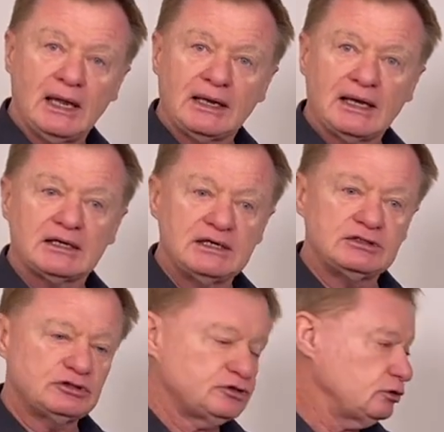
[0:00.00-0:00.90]
cut it
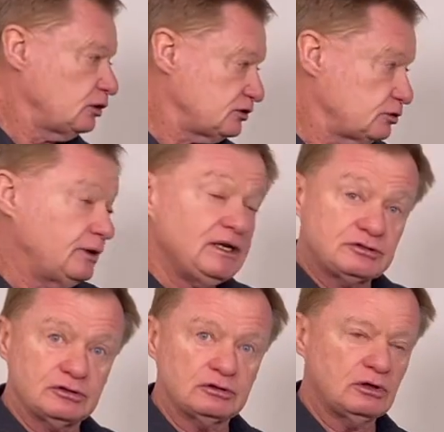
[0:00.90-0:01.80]
into 2 lots, already
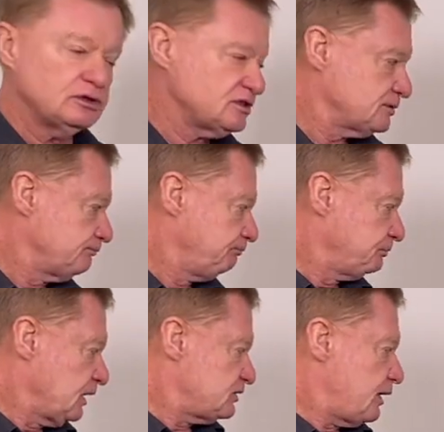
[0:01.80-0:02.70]
2 lots.
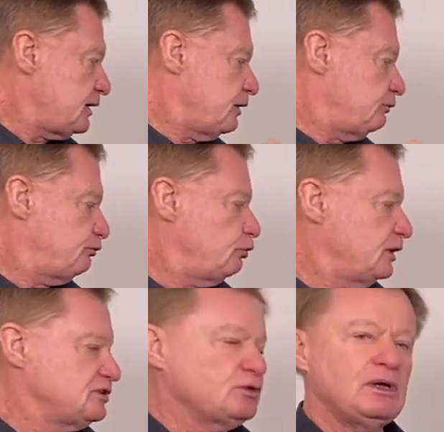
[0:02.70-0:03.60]
So 814
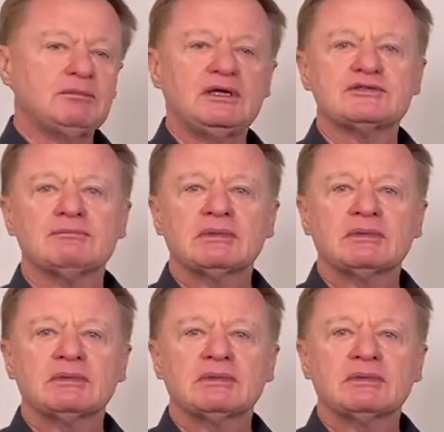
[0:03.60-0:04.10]
square metres.